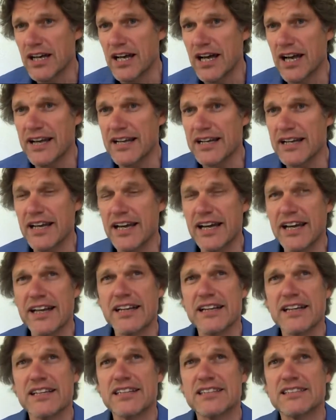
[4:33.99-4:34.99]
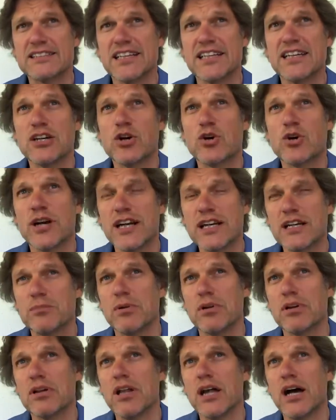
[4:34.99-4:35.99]
and it's
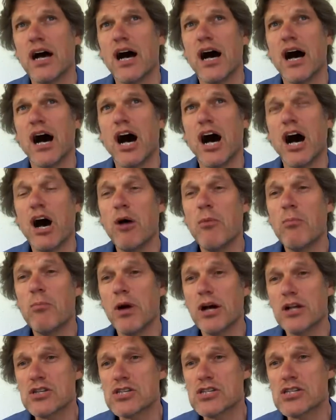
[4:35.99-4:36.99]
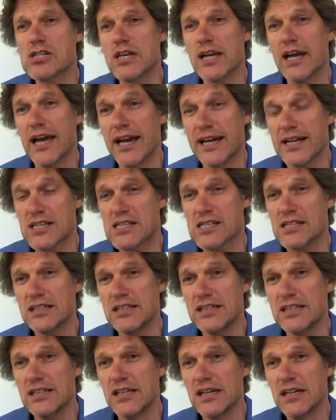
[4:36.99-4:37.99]
incredible how much
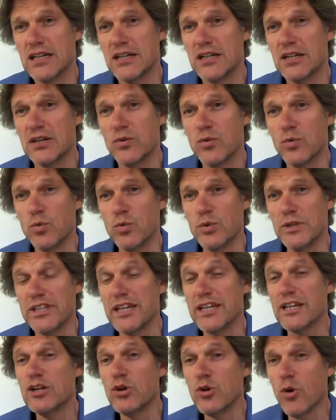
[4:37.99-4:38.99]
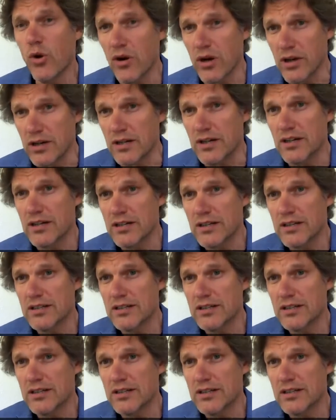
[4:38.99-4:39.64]
actually we ignore